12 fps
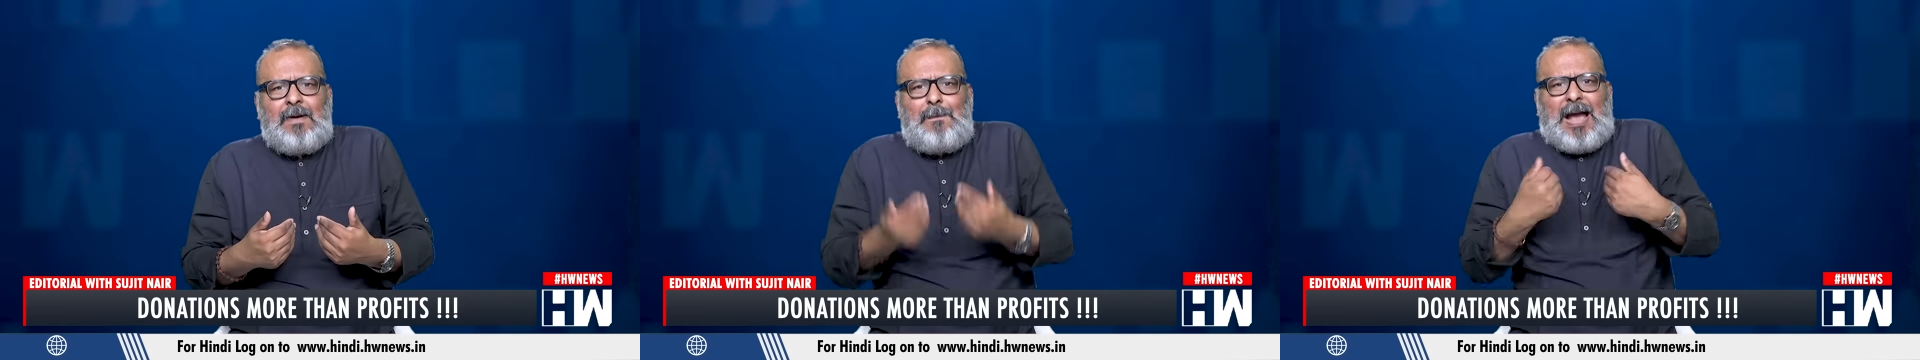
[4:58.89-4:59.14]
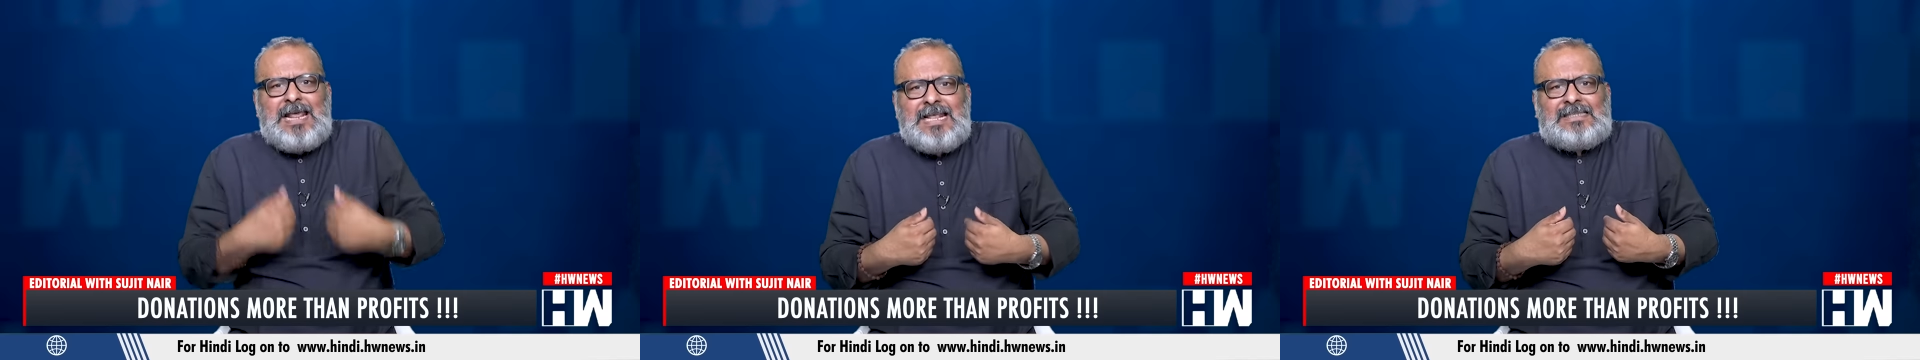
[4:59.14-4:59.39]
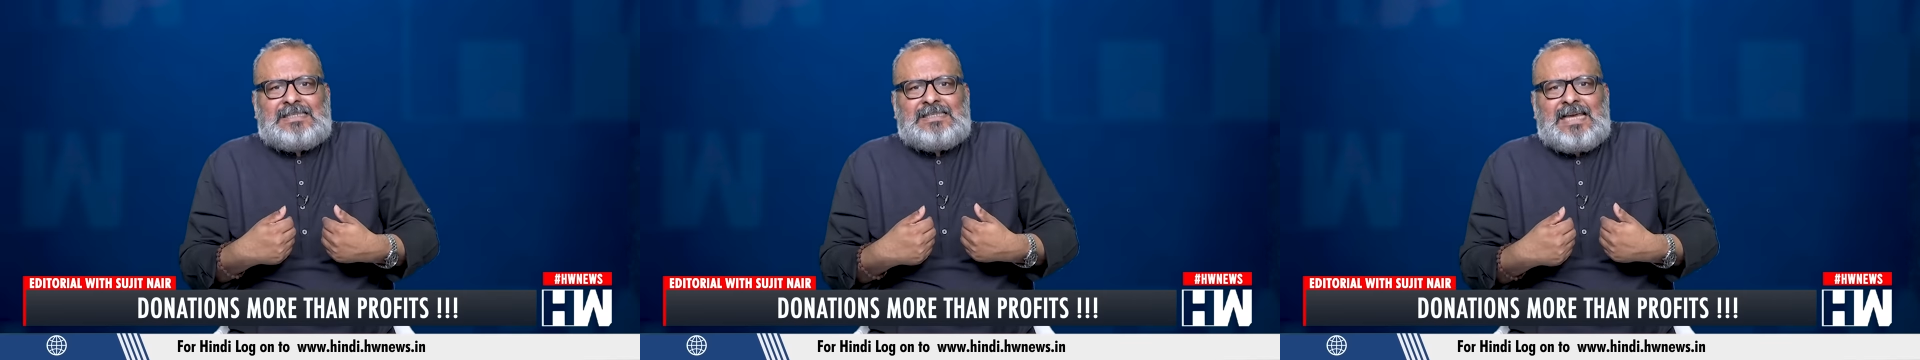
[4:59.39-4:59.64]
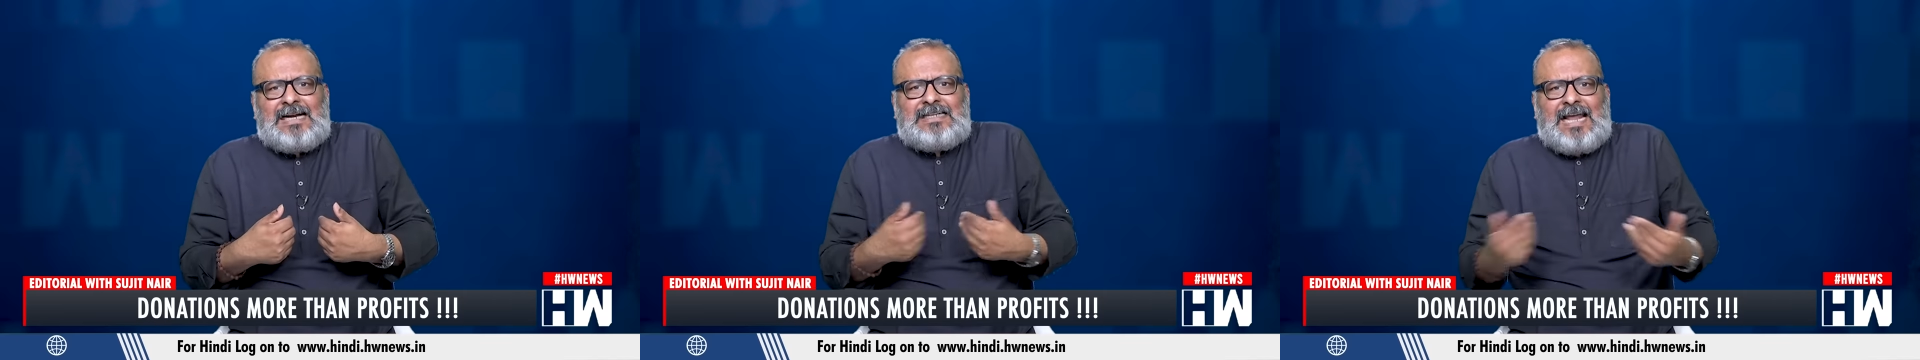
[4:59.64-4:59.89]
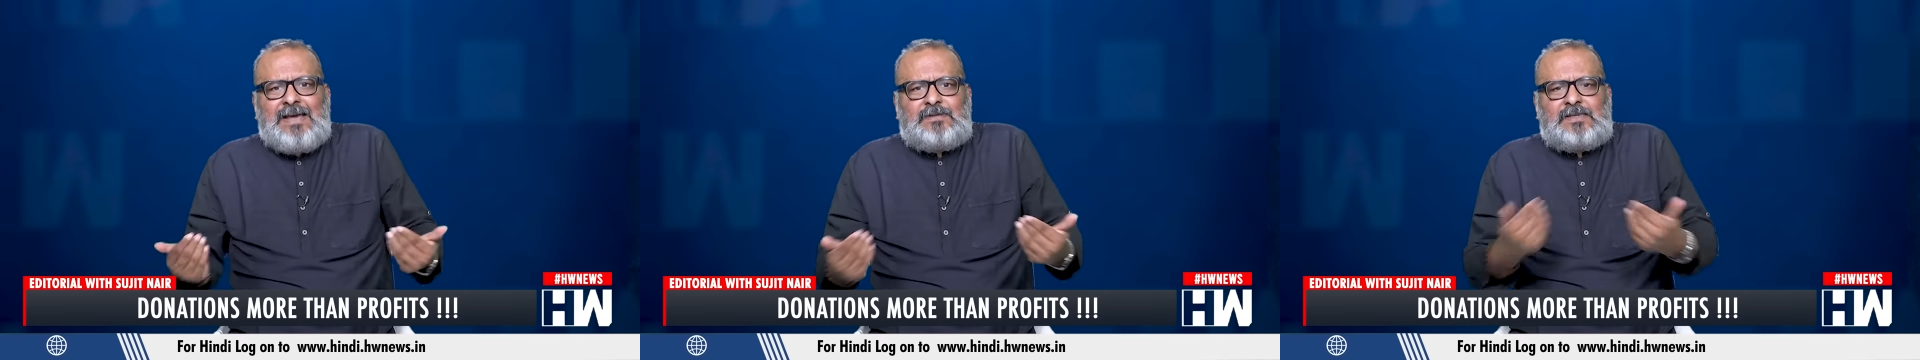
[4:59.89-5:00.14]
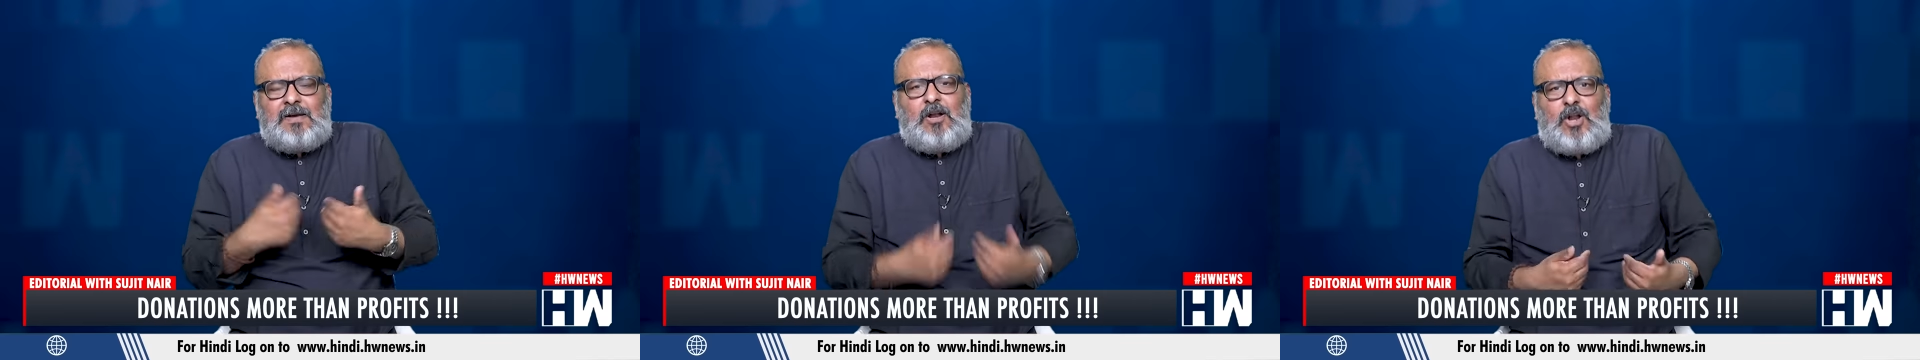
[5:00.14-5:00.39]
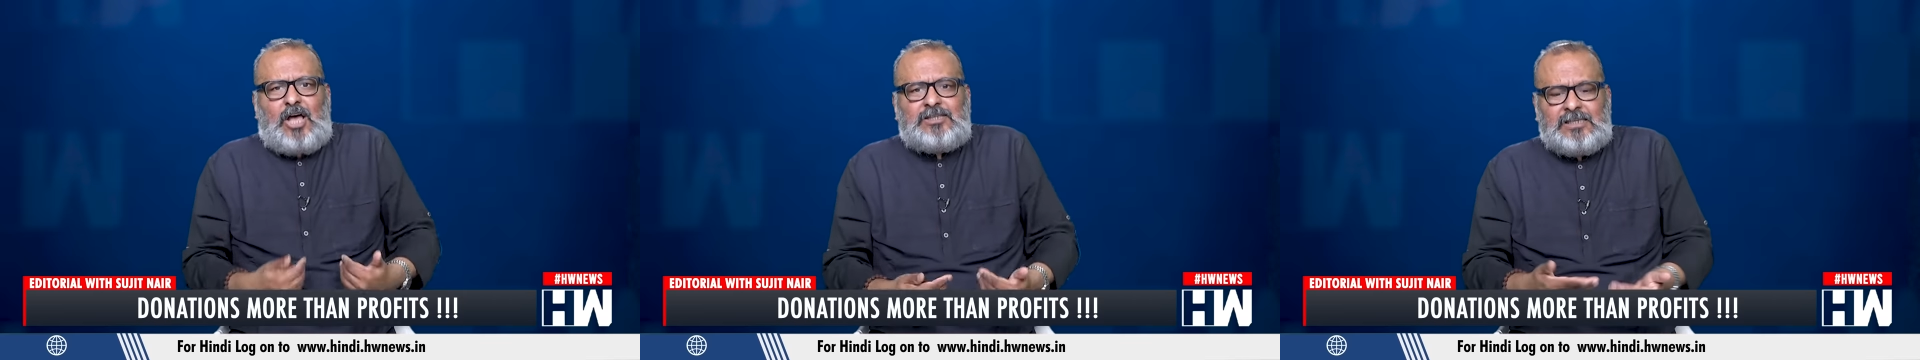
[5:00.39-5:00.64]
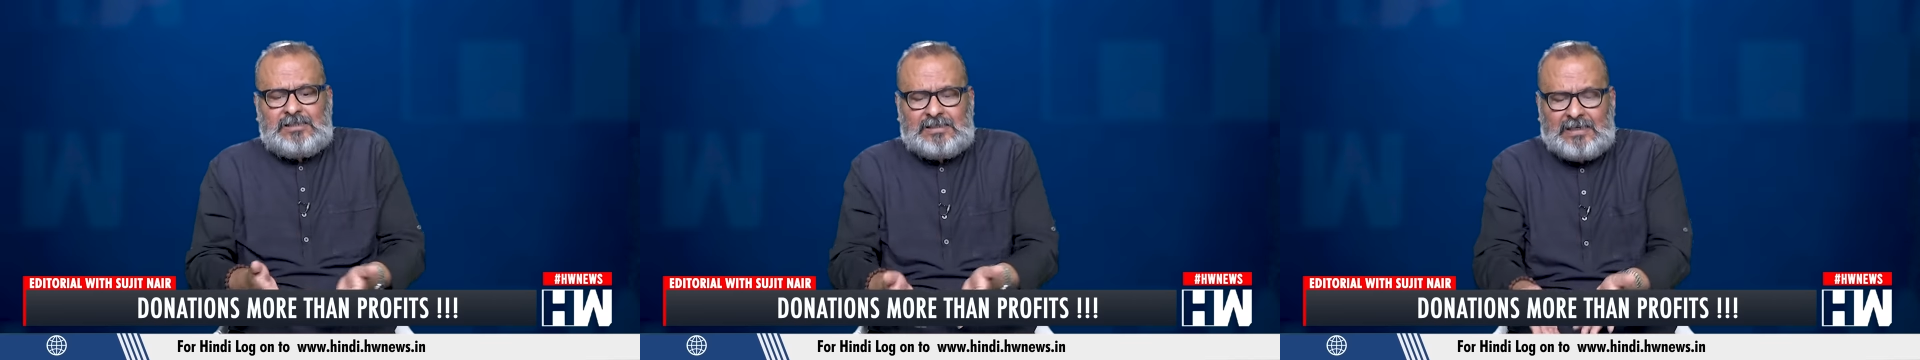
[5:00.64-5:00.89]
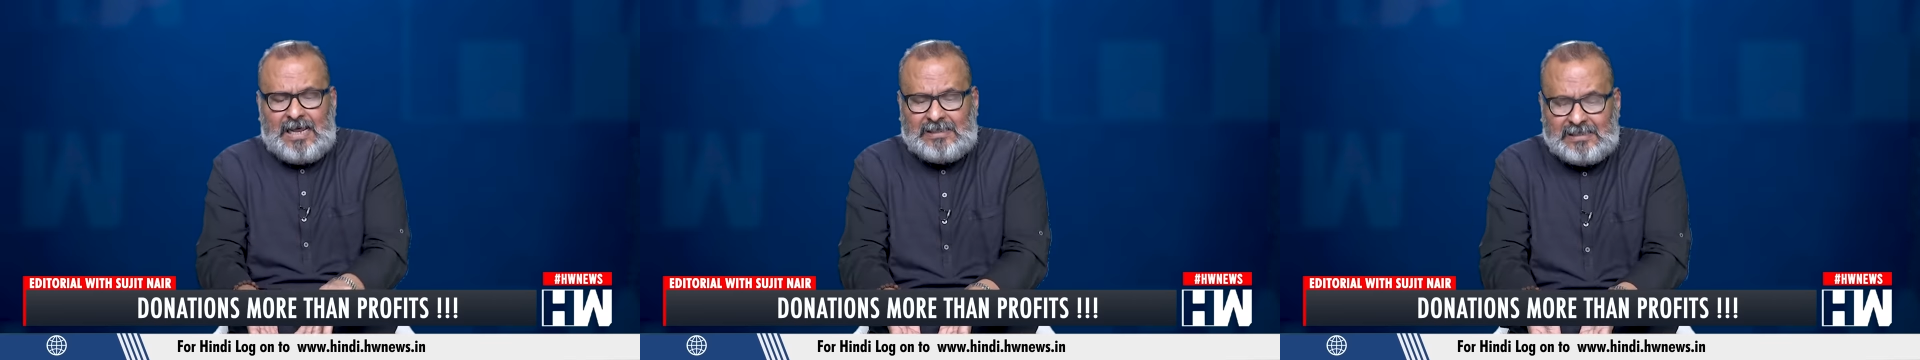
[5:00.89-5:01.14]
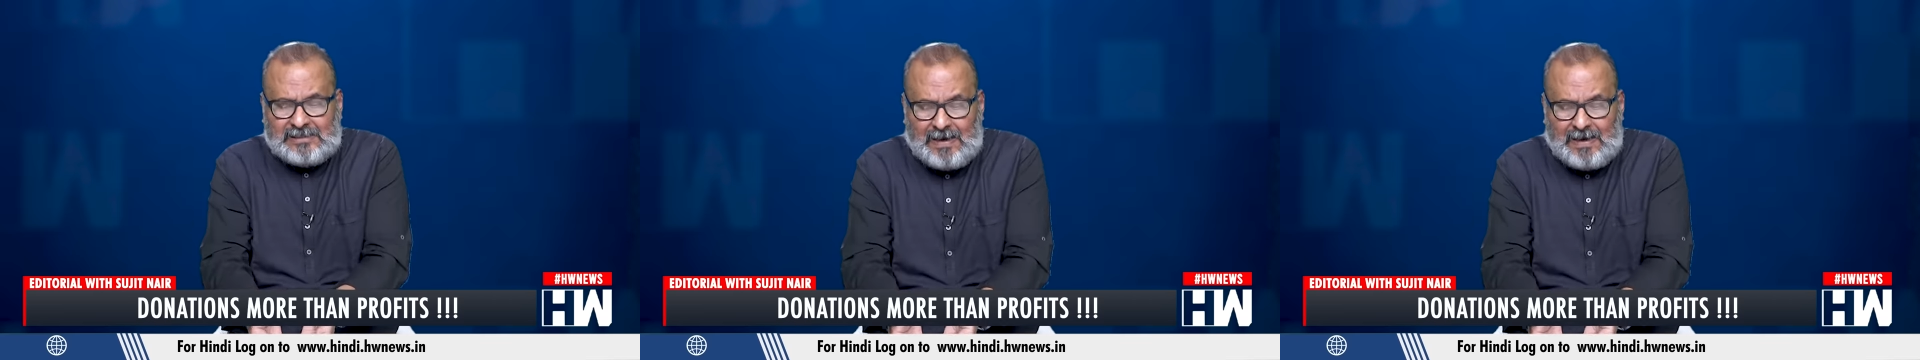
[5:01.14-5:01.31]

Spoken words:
minus at times losses like this